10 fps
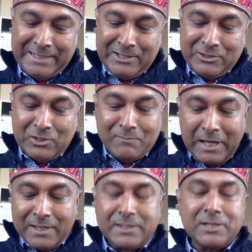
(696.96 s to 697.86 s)
So
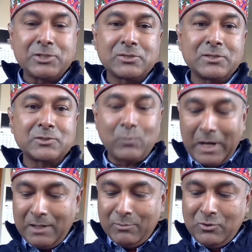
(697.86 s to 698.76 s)
Melody Jo's
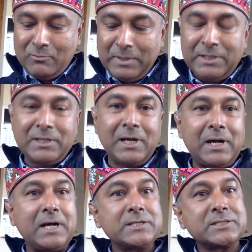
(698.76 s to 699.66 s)
Wild Blue Media
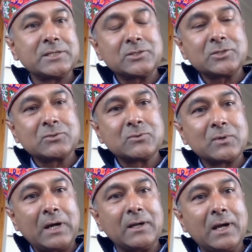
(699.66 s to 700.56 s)
asks
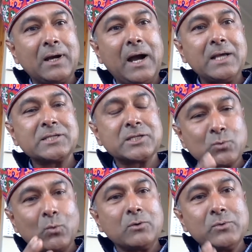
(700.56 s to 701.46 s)
us
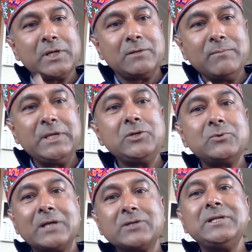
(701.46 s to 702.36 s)
what would it mean to
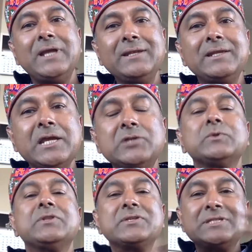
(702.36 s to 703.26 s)
actually engage
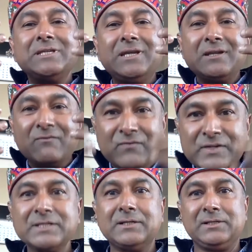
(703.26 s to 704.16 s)
with the sea in a
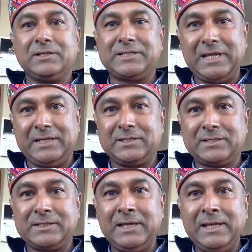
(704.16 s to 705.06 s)
physical
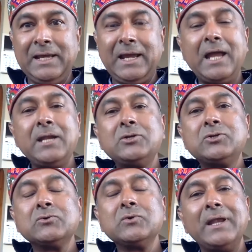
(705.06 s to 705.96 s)
sense and
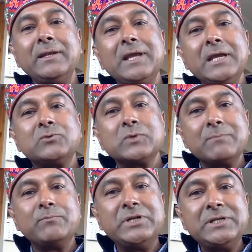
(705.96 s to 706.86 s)
to engage with the
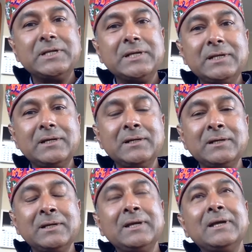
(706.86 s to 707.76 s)
particular
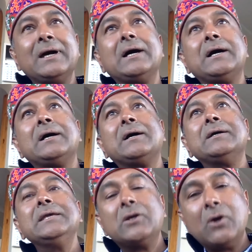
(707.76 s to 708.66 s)

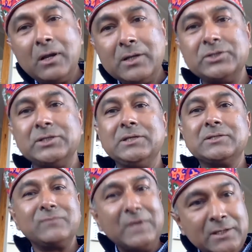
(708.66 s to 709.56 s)
ecologies
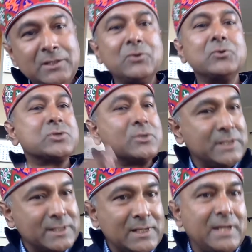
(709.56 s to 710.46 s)
of the Indian Ocean or
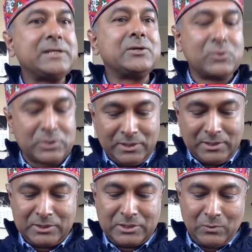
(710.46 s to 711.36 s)
the Atlantic Ocean
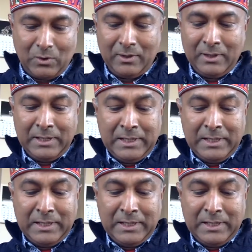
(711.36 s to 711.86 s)
and so on.